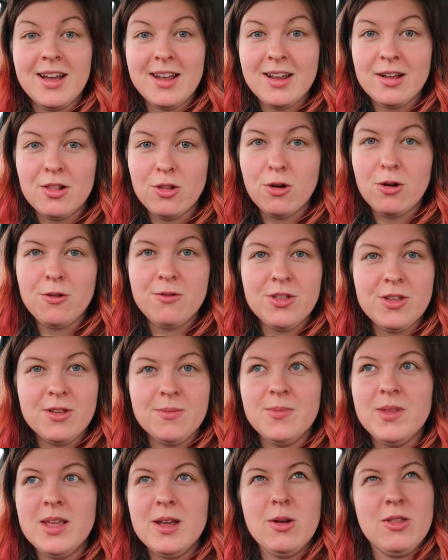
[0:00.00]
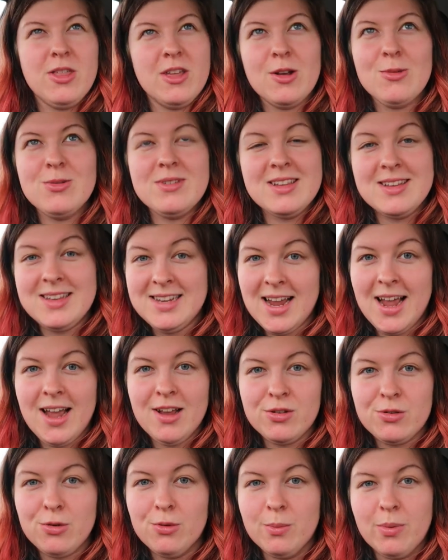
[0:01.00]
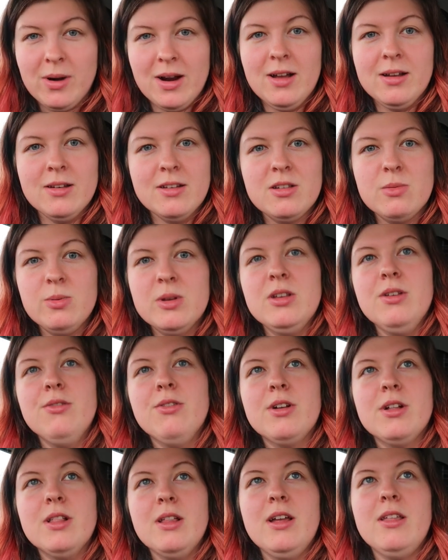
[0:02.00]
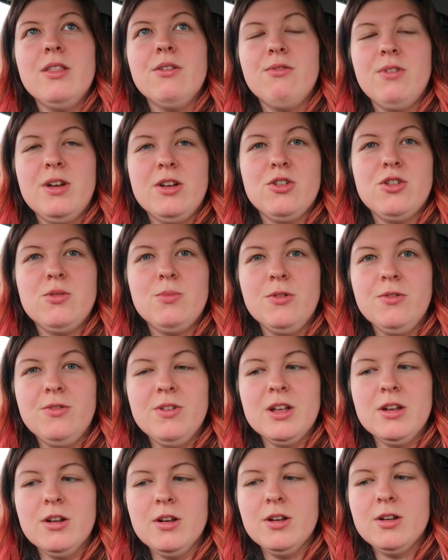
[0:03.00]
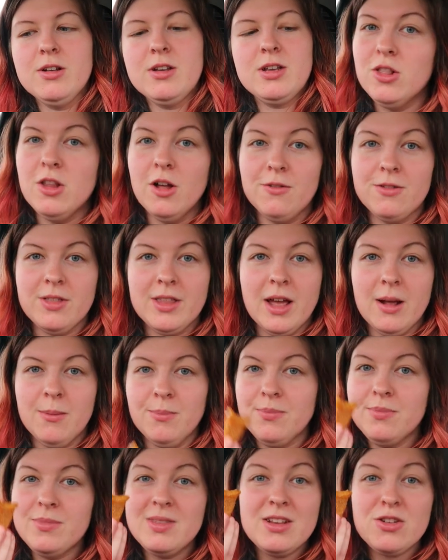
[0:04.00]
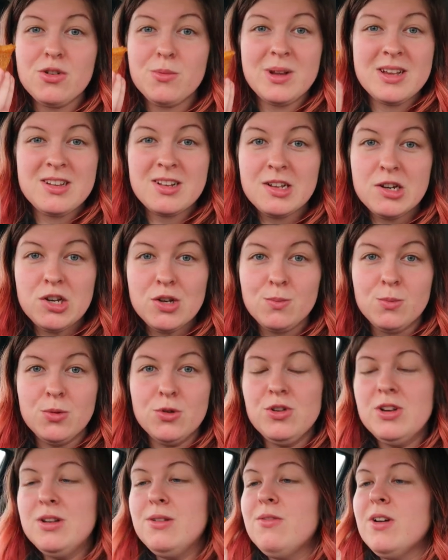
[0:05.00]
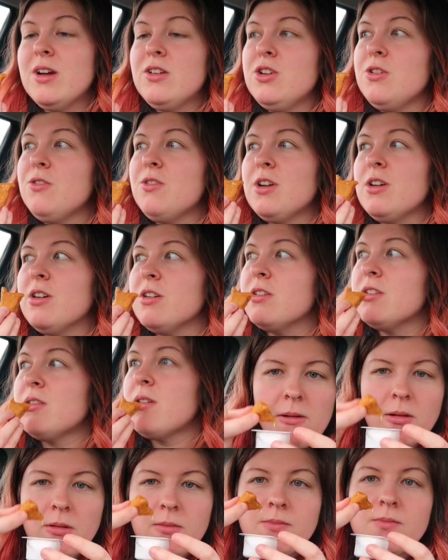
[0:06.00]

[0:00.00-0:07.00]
I ate a lot of I think it was the Tesco brand specifically, the vegetable fingers. Loved them. These are basically just bougie veggie fingers.